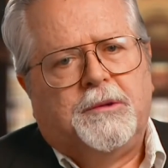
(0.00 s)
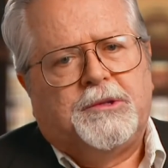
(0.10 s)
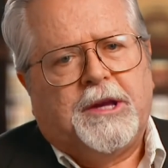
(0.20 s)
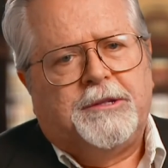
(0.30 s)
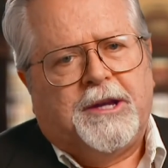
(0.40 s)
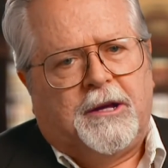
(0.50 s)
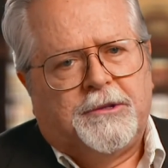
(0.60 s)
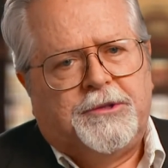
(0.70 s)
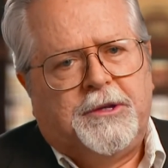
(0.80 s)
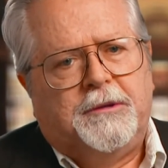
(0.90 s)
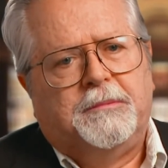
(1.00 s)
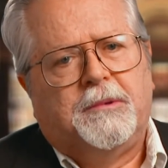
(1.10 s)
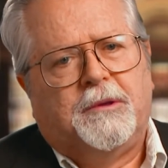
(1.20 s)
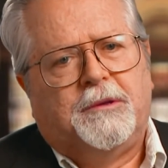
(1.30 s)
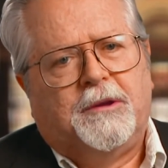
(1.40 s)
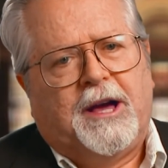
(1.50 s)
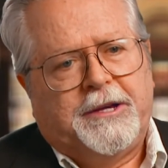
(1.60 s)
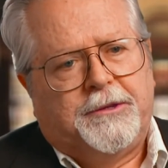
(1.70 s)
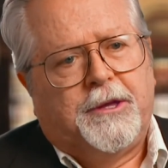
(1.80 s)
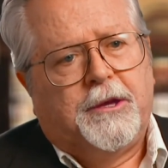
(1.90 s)
Scientology,
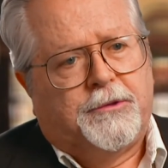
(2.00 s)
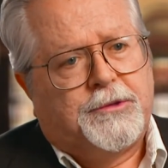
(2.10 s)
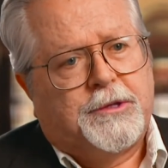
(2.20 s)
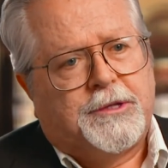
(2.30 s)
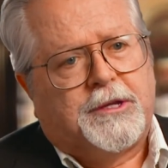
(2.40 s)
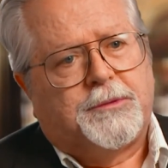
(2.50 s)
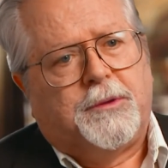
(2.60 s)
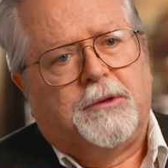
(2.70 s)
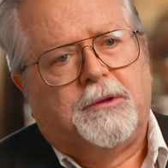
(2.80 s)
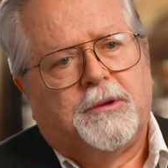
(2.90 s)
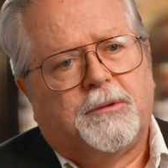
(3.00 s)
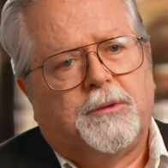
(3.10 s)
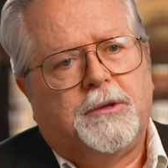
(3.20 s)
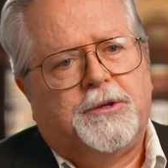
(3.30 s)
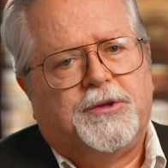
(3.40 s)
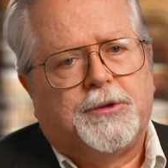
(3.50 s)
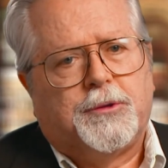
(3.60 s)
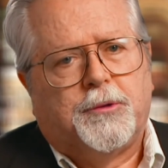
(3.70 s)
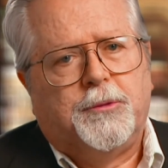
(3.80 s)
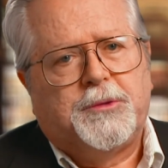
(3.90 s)
like the other successful religious
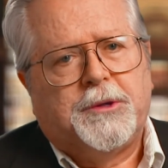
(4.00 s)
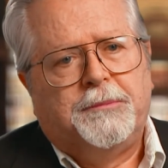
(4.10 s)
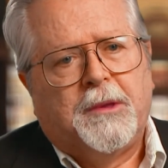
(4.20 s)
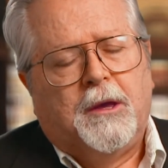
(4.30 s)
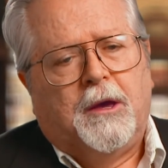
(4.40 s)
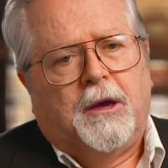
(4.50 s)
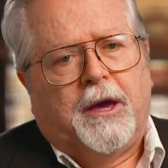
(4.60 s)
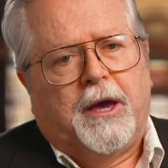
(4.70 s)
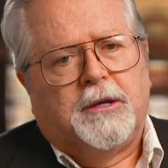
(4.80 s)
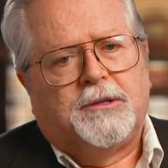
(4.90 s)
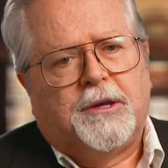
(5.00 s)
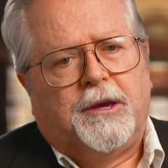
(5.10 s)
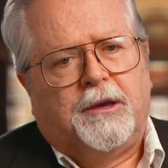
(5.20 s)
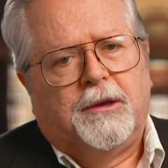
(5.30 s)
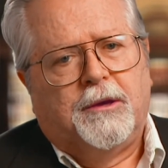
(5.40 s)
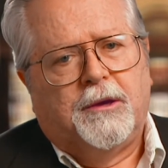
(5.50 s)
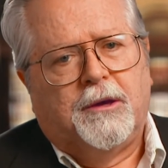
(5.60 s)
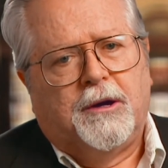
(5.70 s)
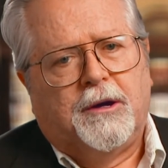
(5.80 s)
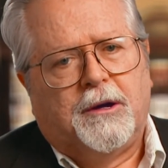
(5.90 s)
groups, has an
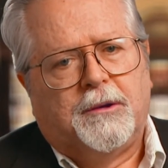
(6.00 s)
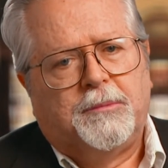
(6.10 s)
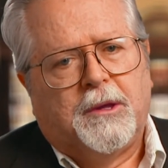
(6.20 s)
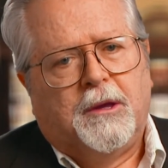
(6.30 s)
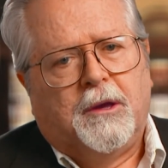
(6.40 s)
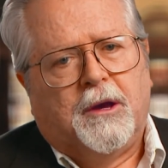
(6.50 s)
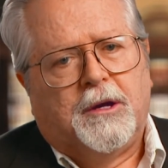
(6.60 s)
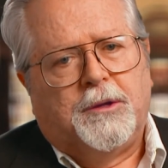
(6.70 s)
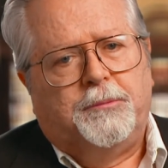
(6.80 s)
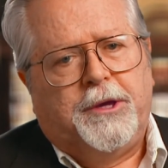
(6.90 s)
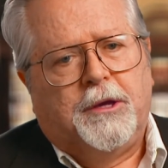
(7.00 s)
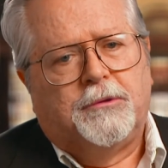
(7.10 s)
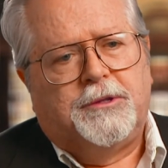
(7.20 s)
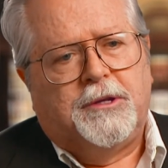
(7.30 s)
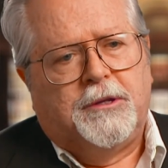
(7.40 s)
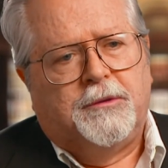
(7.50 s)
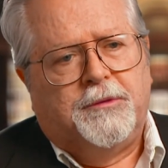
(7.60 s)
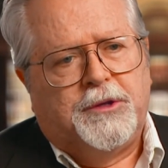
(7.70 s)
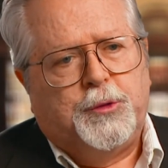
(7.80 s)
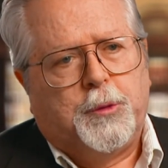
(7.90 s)
appeal to
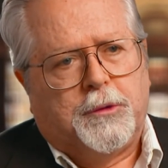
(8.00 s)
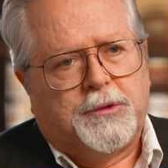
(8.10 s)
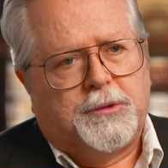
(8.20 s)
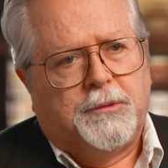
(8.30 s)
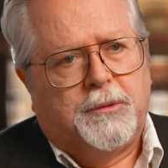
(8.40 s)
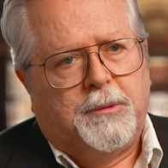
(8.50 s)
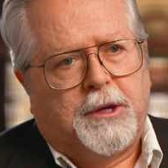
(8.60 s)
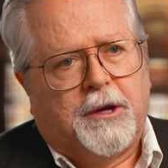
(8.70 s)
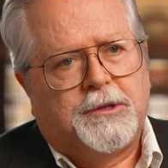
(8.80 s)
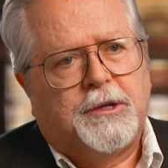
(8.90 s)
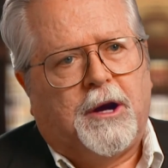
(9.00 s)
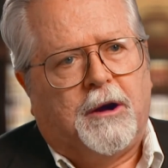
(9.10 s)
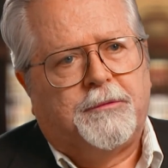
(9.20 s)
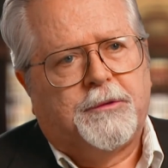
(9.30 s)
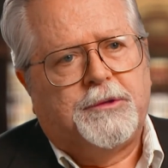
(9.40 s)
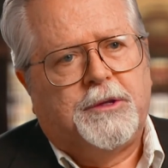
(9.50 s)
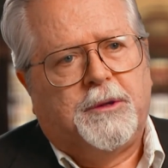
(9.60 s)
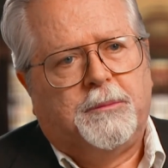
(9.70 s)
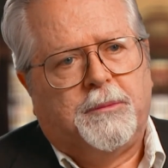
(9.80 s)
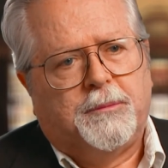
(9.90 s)
individuals because it offers
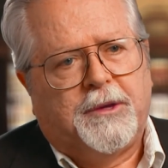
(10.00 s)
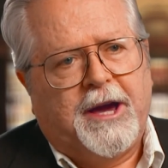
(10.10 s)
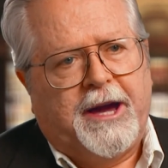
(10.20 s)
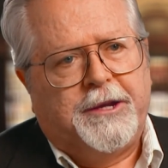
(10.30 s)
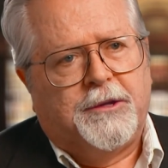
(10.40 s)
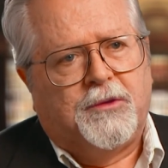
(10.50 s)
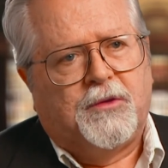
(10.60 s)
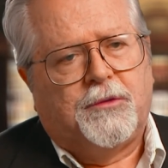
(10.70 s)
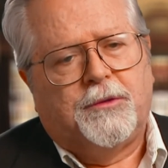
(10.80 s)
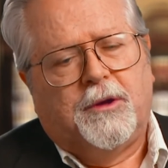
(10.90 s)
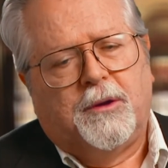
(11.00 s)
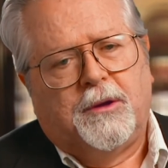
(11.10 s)
them guidance